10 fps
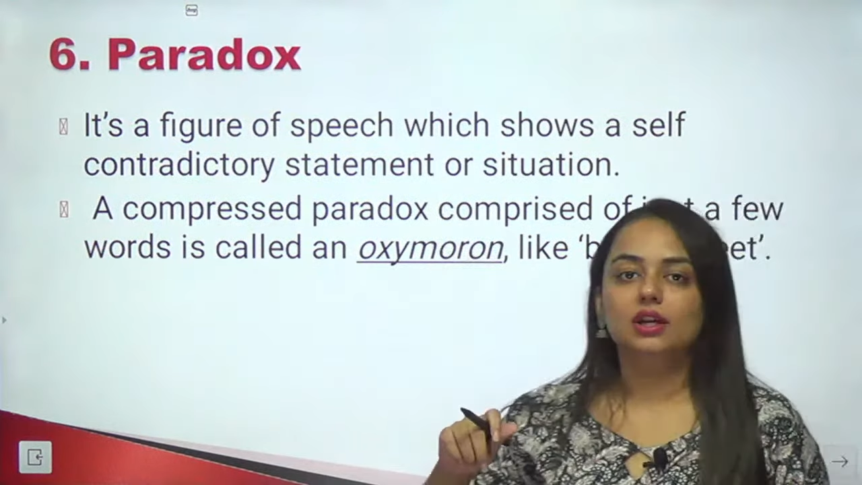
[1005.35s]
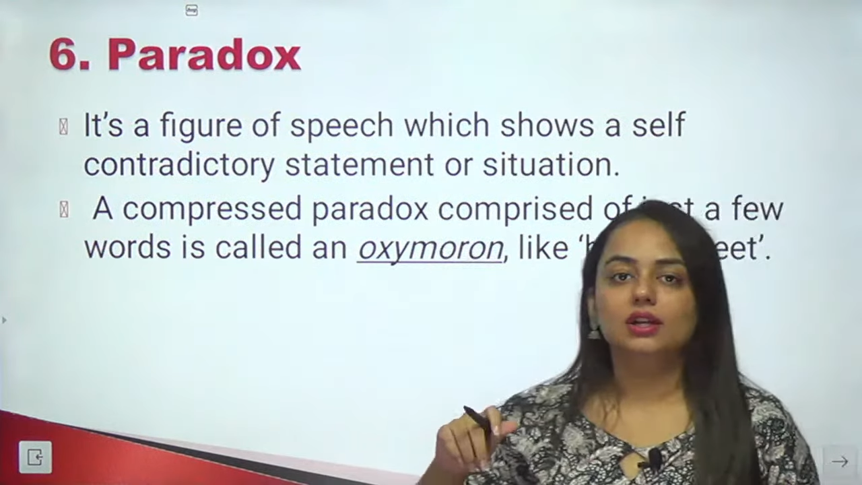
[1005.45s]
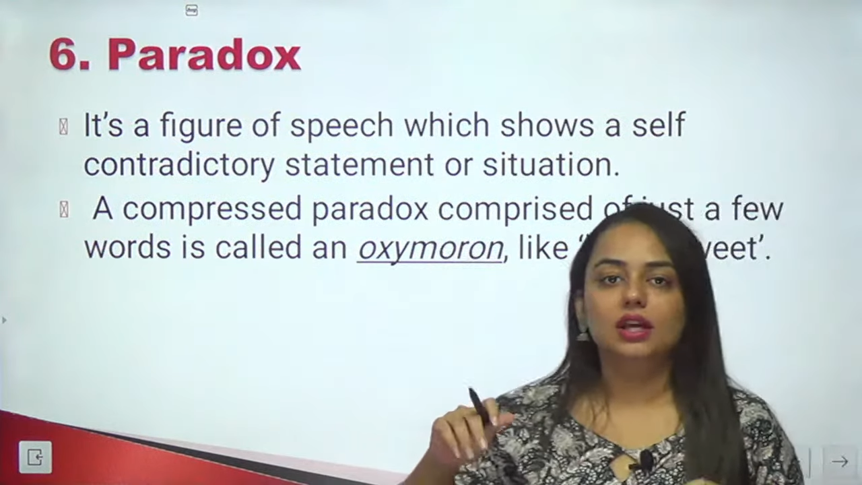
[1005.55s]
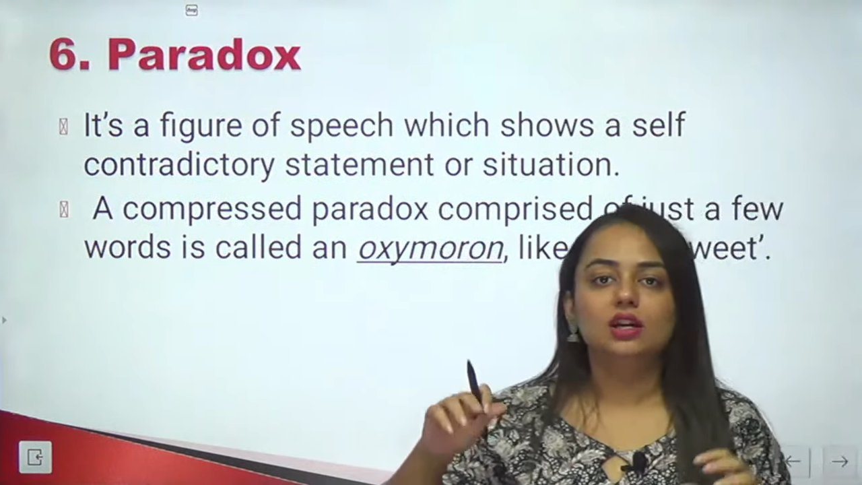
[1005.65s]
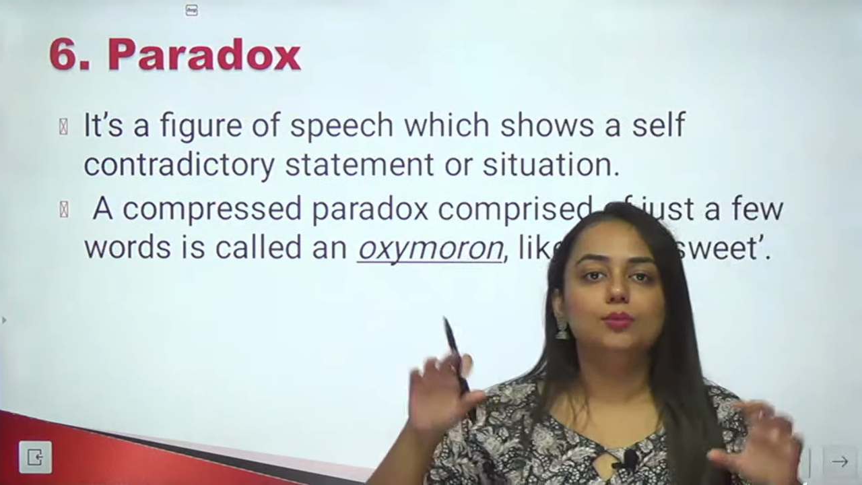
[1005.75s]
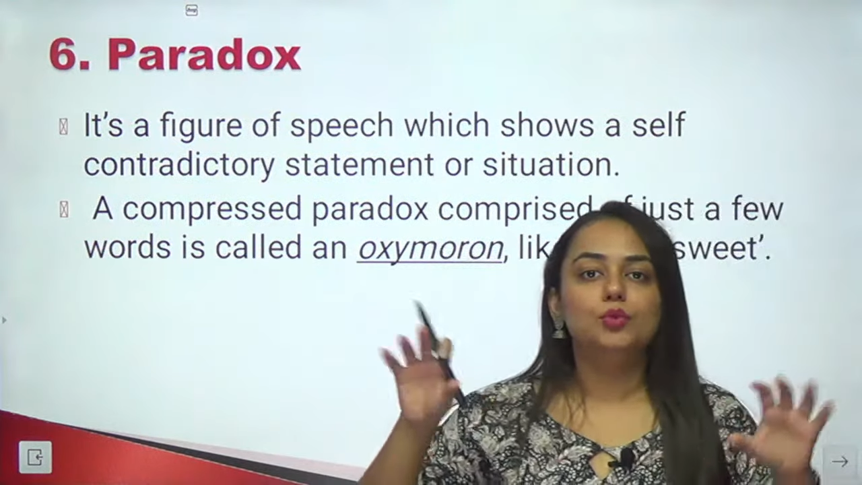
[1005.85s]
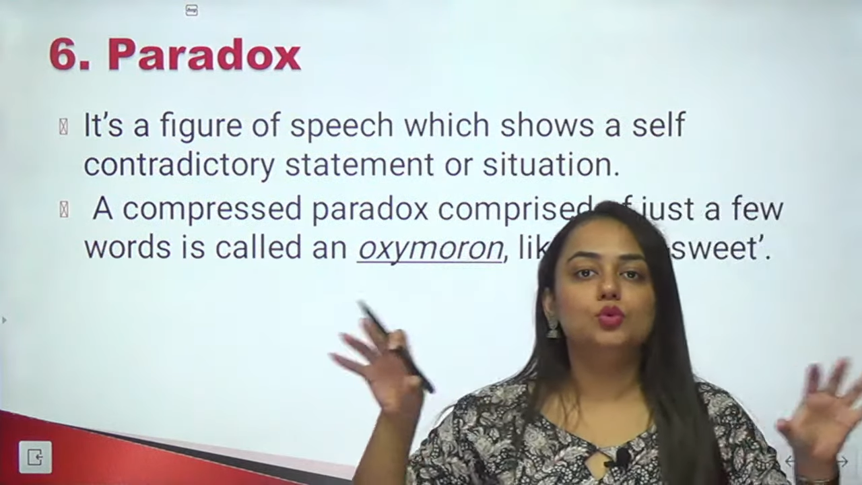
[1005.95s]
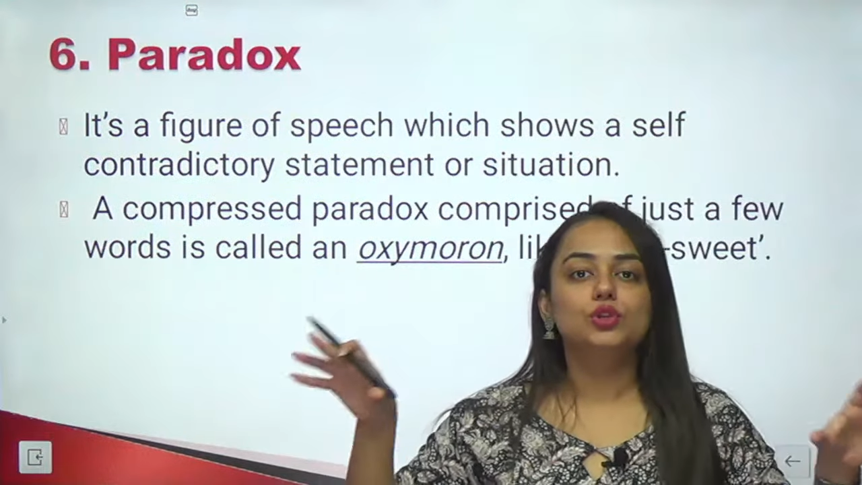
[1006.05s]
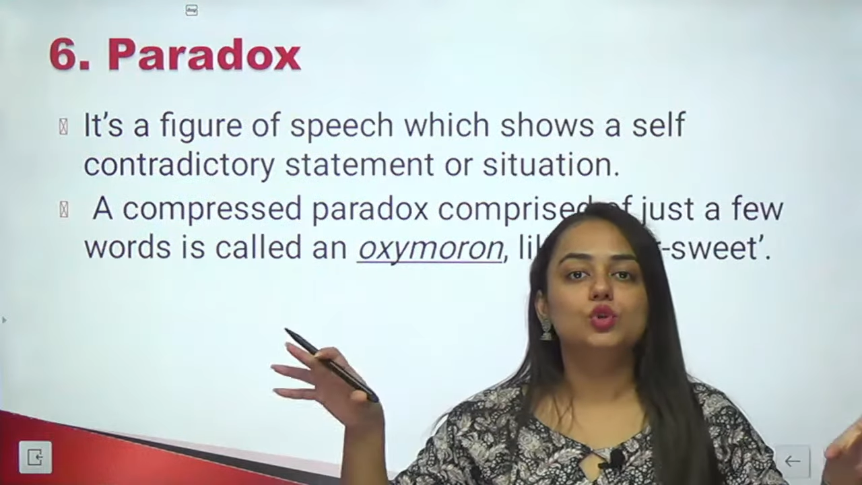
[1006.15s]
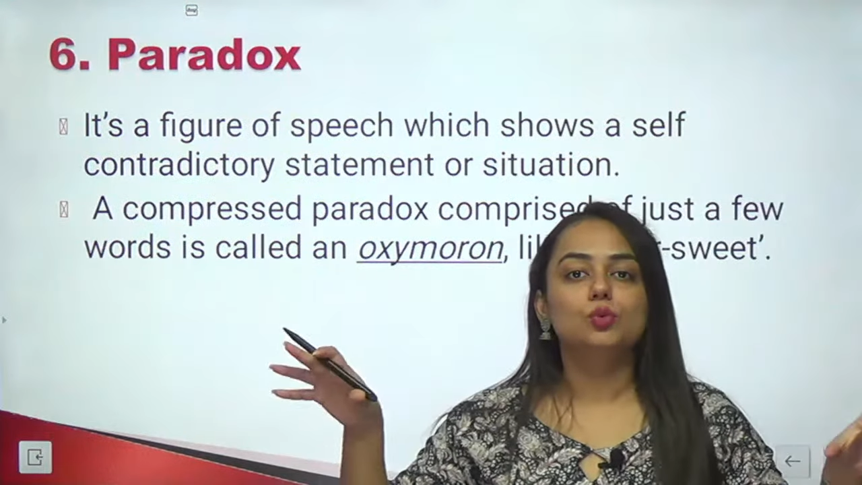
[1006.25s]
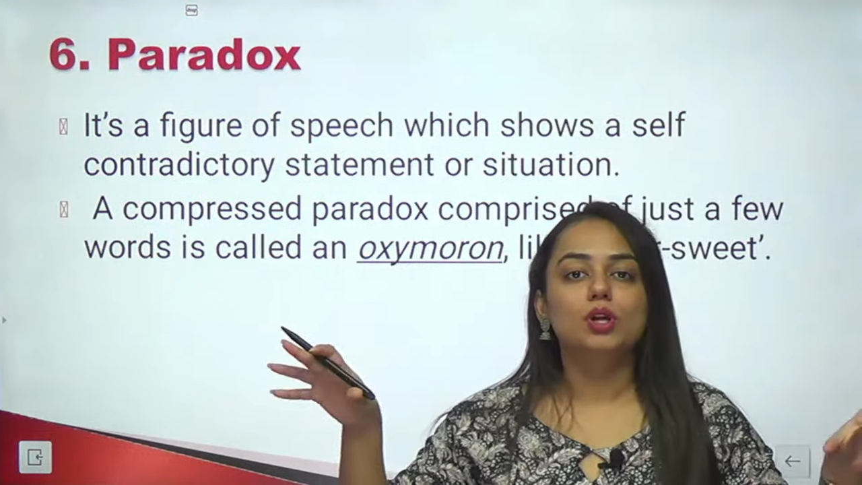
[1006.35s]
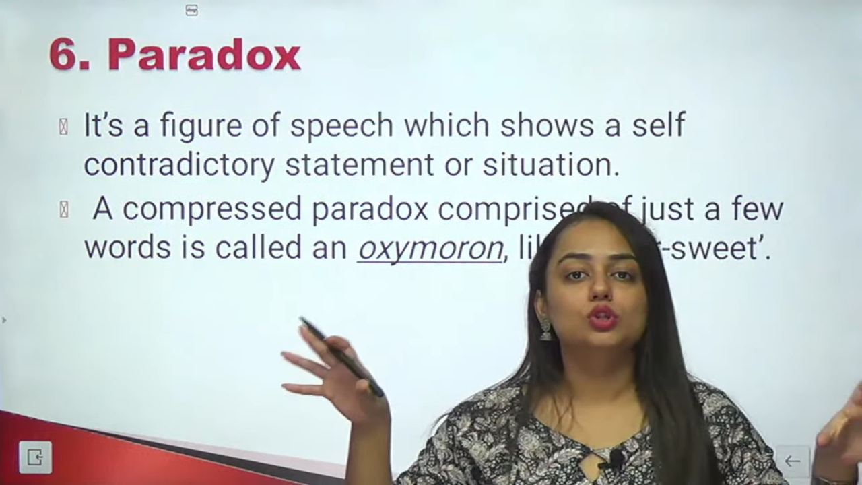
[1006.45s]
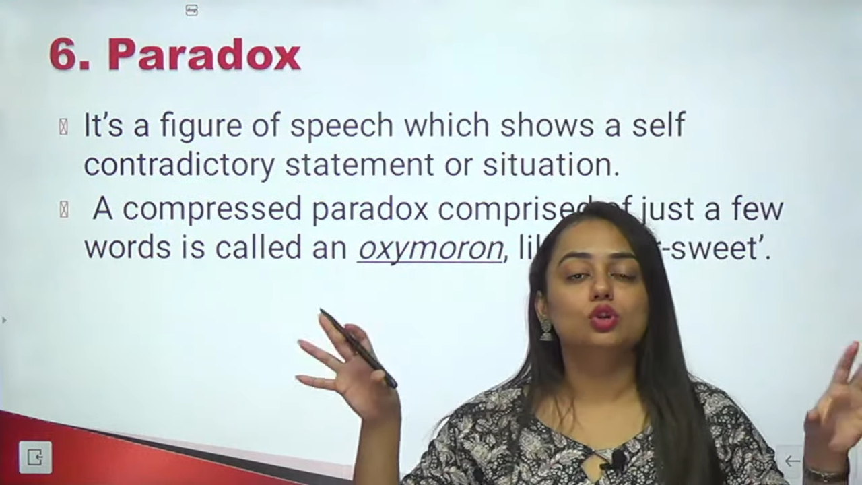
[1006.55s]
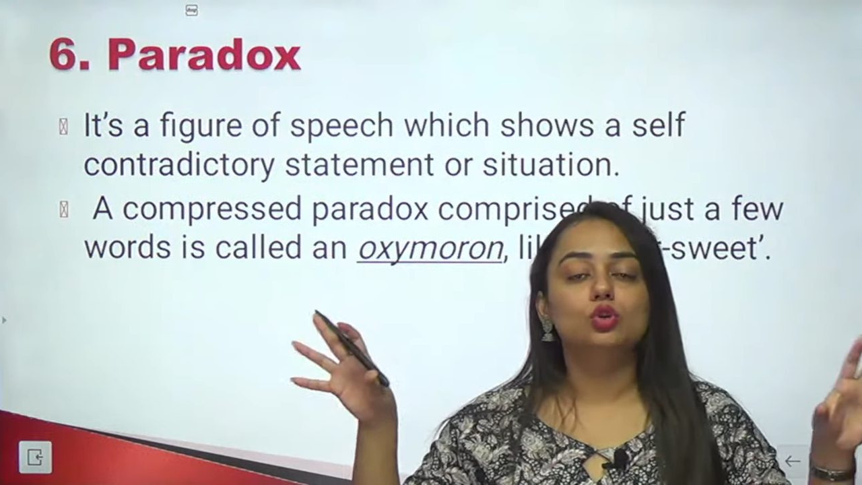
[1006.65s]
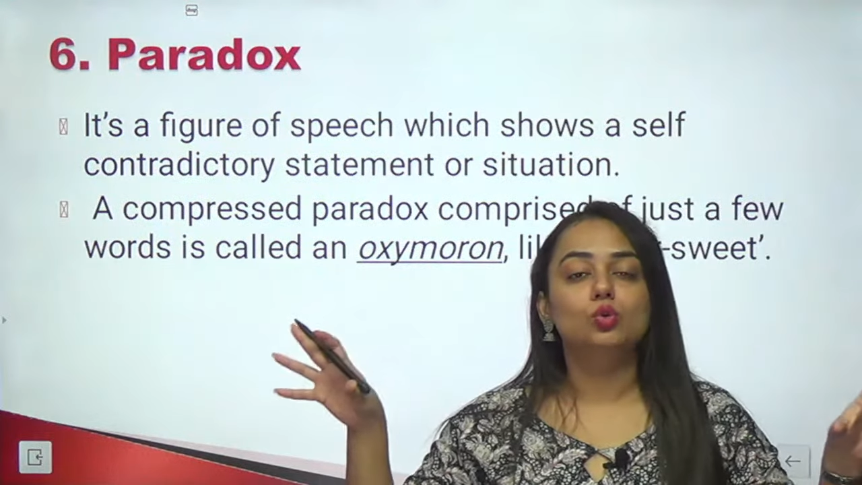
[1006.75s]
take up two situations
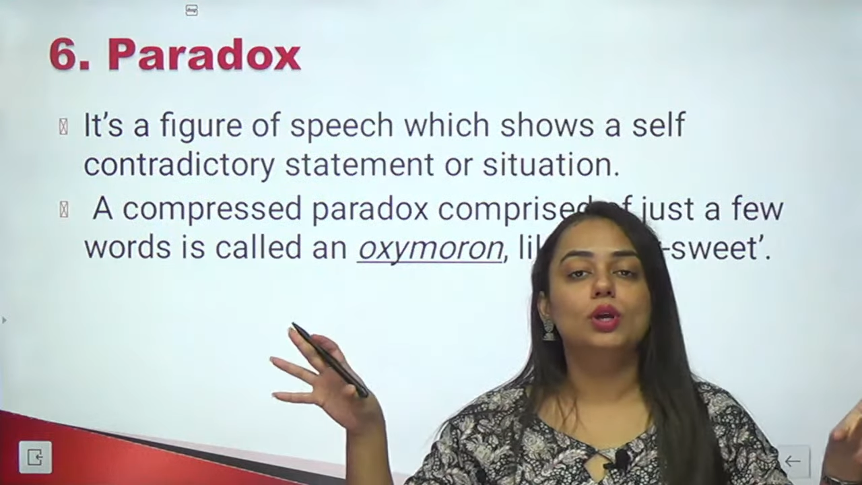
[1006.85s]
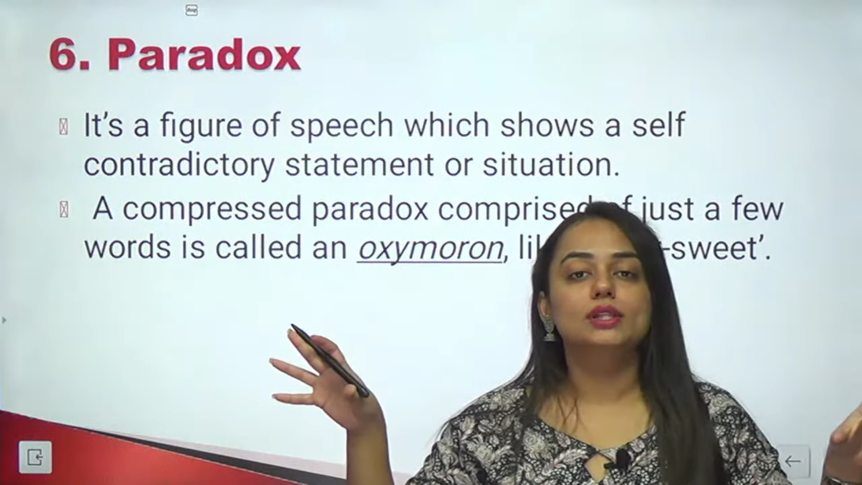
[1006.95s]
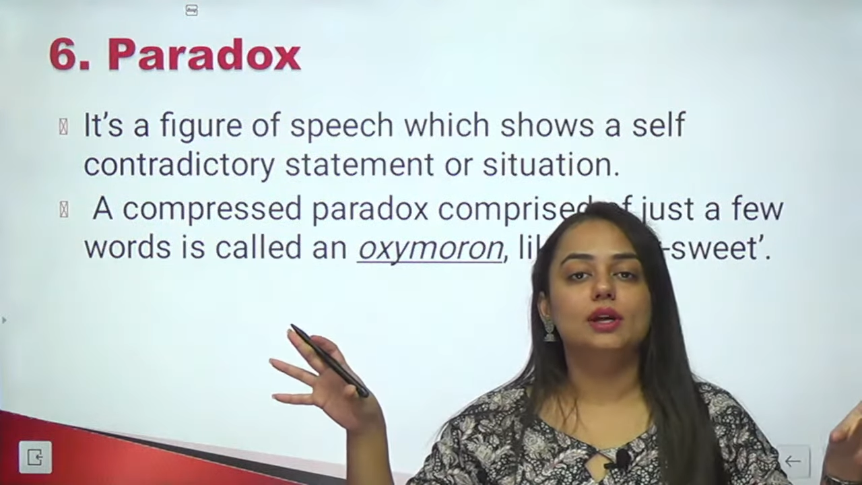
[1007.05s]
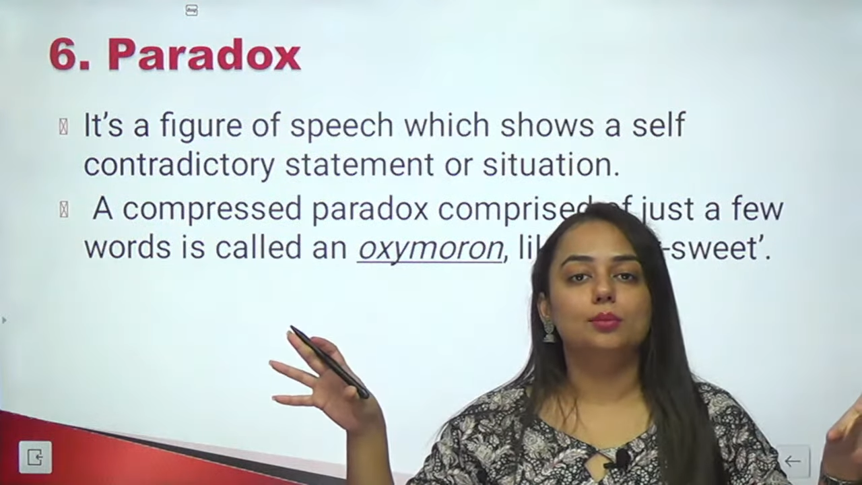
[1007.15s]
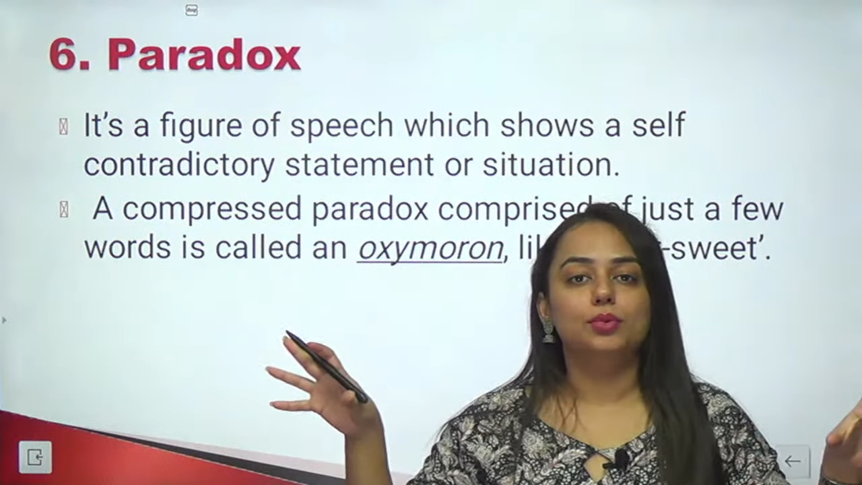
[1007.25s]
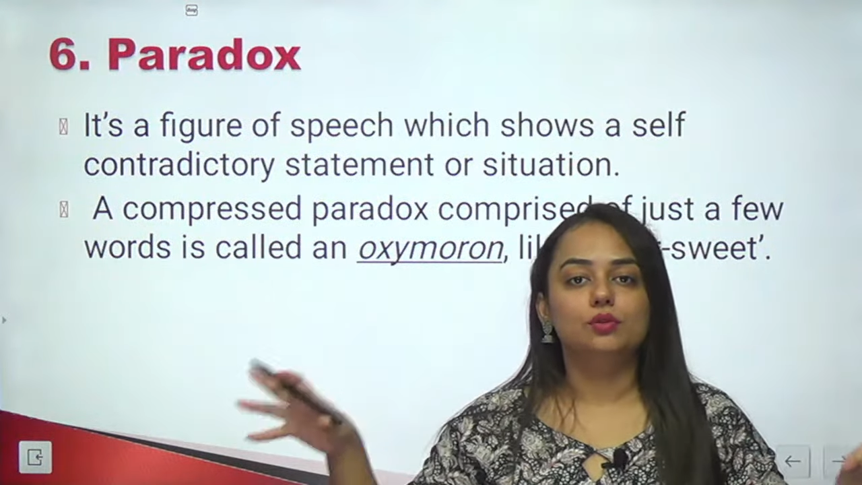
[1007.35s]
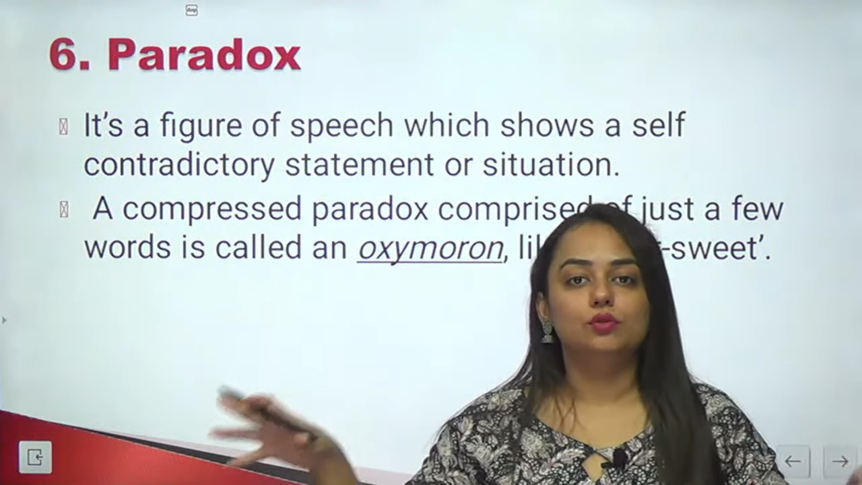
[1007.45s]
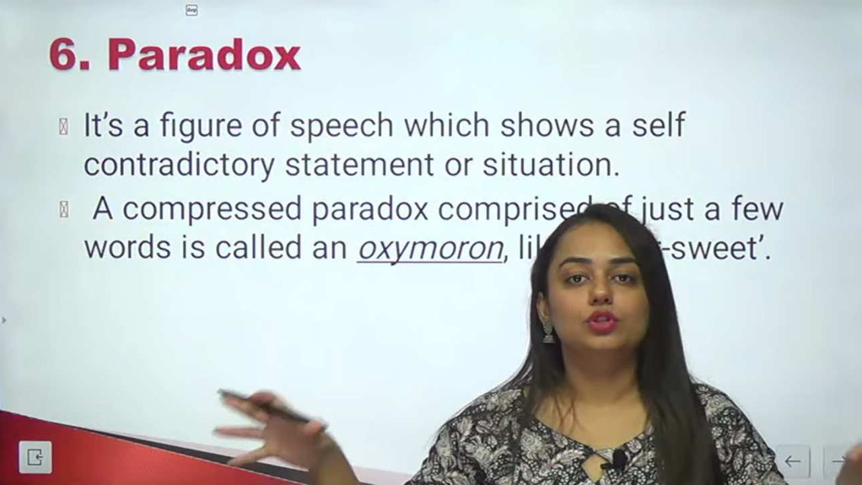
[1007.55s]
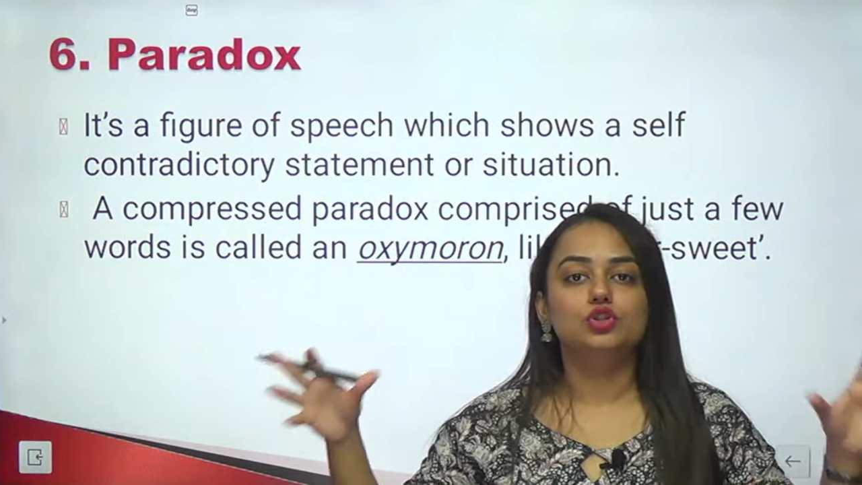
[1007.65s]
or two examples which